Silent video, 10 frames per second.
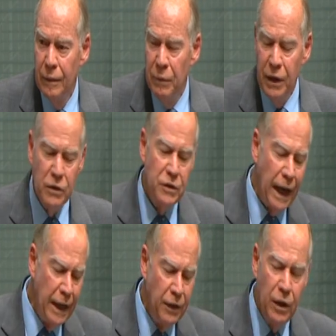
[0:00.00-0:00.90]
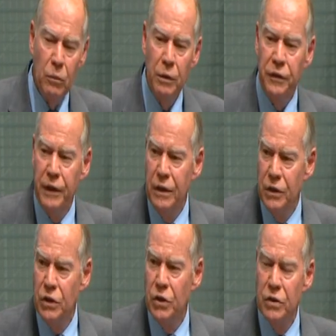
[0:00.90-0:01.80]
because they deal with the
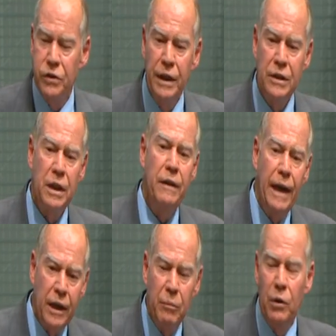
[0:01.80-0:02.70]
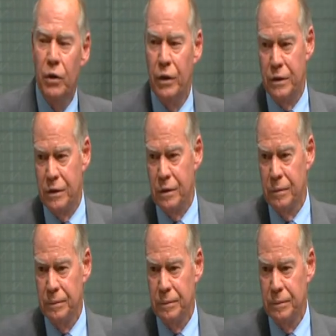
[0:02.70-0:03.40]
Indigenous leaders in their communities.